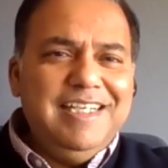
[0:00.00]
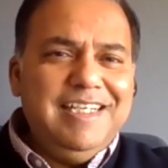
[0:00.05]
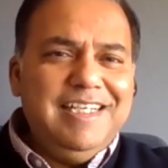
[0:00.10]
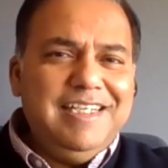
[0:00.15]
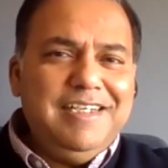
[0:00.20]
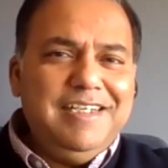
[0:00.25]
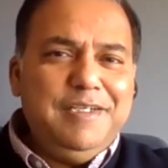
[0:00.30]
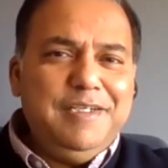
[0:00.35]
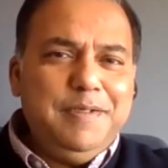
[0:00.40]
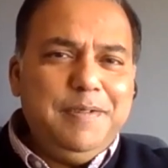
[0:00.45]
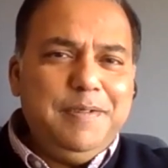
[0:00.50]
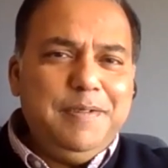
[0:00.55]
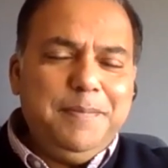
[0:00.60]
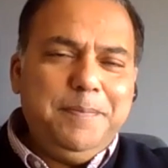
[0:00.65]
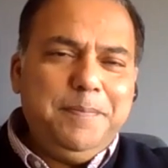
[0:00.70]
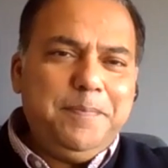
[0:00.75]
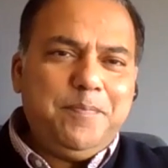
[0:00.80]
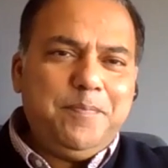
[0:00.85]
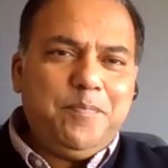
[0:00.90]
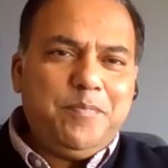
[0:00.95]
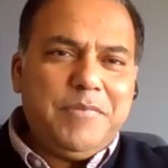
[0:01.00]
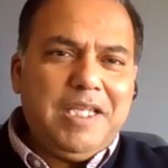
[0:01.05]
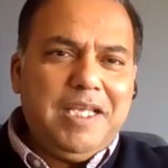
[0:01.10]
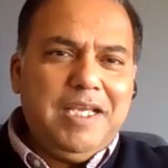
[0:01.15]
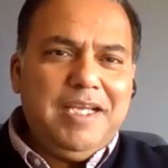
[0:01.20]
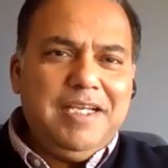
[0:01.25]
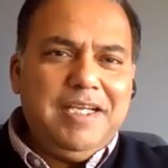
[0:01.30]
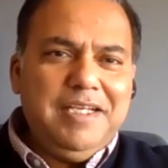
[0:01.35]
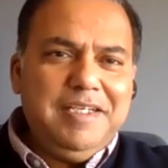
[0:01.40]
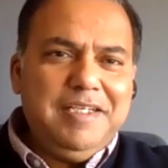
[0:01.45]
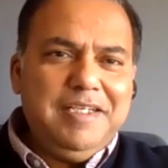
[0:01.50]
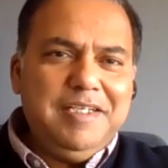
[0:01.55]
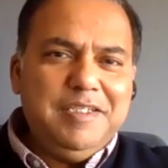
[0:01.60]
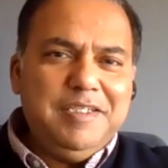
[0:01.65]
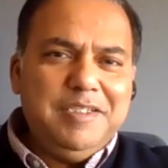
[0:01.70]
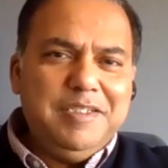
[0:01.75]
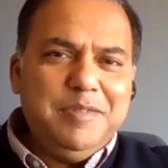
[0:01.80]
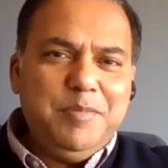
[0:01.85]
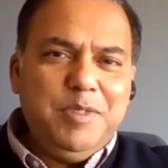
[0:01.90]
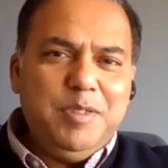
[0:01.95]
Um, hmm uh,
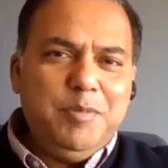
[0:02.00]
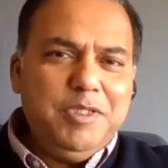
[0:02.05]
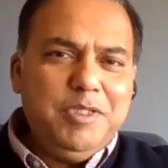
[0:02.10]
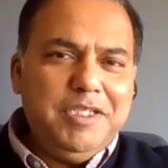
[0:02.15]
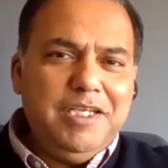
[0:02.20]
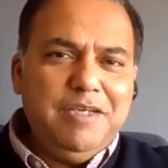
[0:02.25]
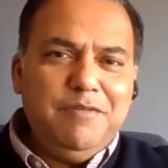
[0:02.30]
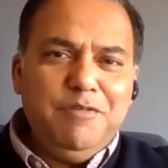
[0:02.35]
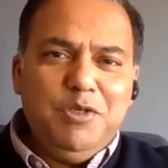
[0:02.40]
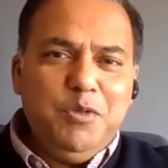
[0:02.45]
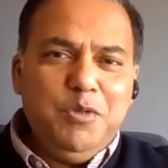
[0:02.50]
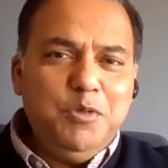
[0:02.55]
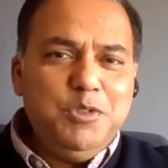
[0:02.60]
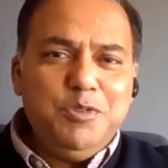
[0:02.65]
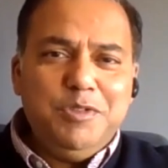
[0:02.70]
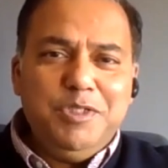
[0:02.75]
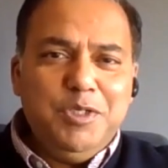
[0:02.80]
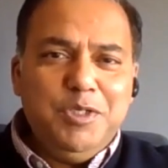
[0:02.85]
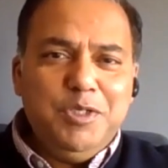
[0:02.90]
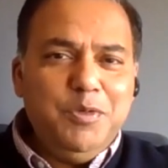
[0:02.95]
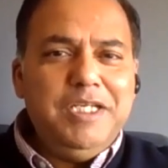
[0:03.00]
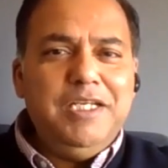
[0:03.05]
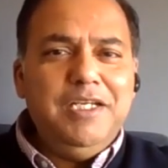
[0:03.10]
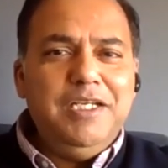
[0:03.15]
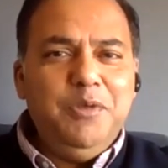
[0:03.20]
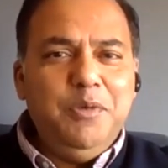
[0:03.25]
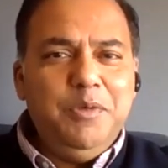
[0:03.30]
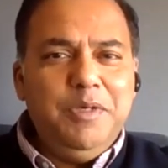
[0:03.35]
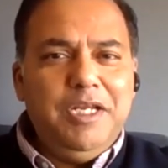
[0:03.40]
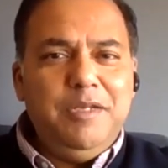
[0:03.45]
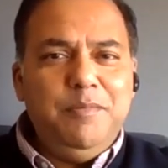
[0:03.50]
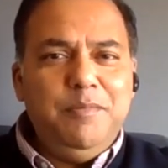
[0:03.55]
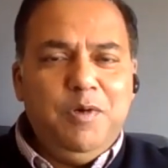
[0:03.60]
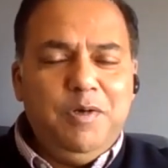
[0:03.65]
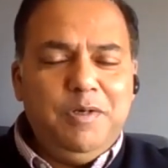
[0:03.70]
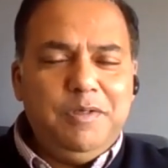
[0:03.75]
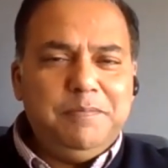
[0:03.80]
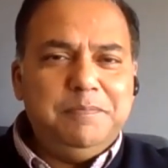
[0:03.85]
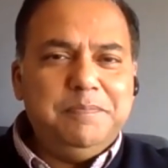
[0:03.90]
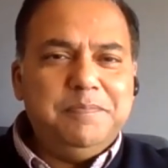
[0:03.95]
the people they gave a loan to they don't need a loan
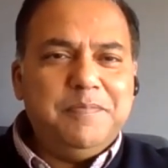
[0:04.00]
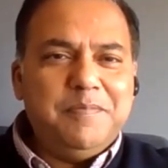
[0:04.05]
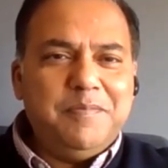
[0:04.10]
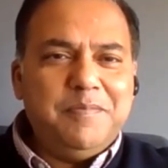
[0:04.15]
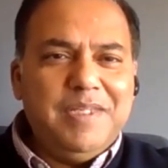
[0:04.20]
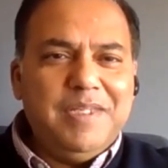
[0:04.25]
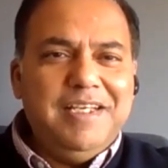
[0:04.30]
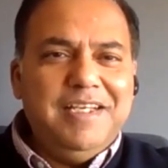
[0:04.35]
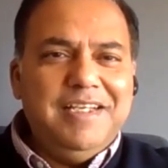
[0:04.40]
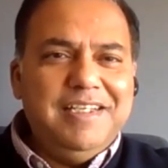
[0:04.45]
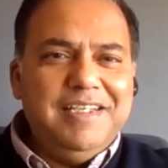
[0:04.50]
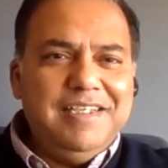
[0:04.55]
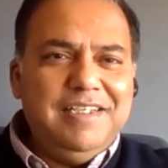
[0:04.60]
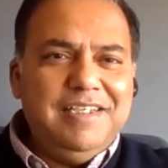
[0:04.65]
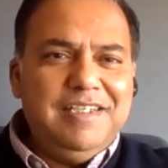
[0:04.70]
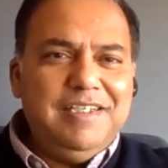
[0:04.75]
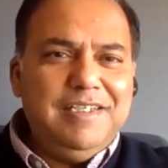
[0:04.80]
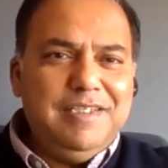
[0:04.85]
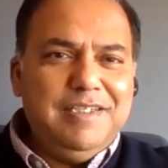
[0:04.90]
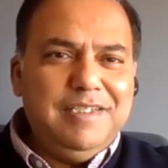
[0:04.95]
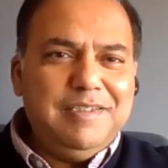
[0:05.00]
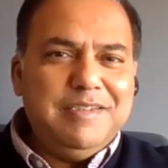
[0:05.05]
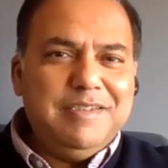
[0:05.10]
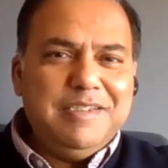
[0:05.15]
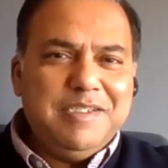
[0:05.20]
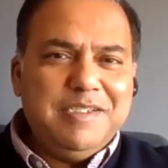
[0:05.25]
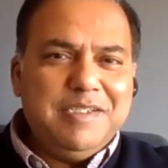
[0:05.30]
anymore uh, yeah.